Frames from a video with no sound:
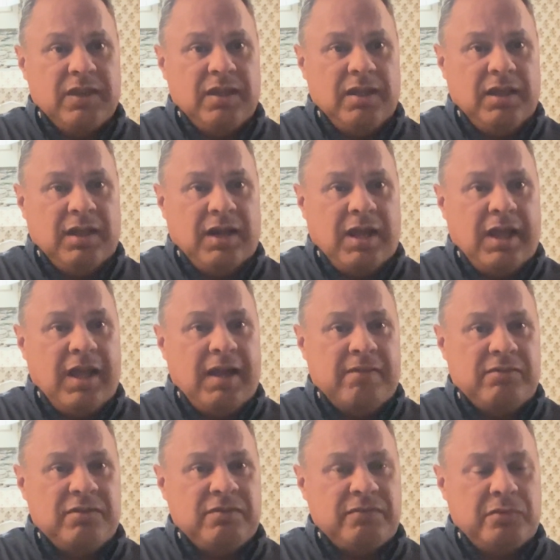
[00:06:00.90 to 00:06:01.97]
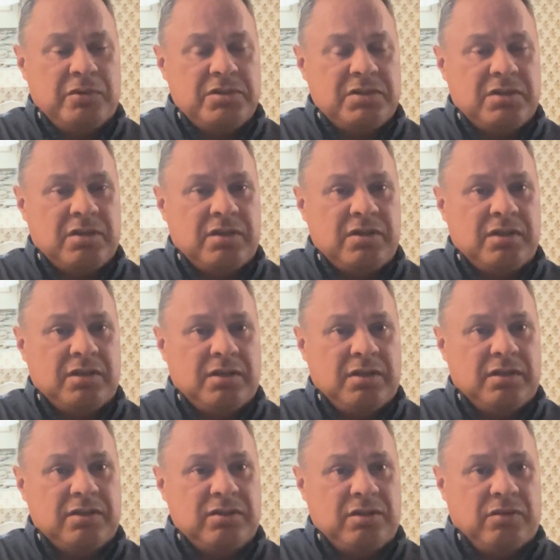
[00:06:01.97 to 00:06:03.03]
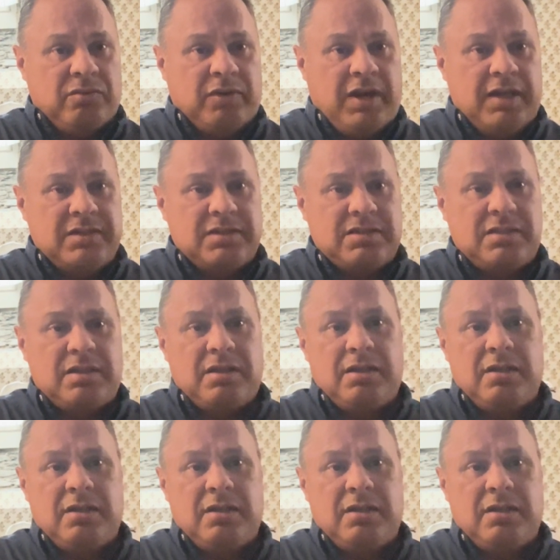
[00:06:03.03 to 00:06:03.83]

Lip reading: and I have to force her to rest.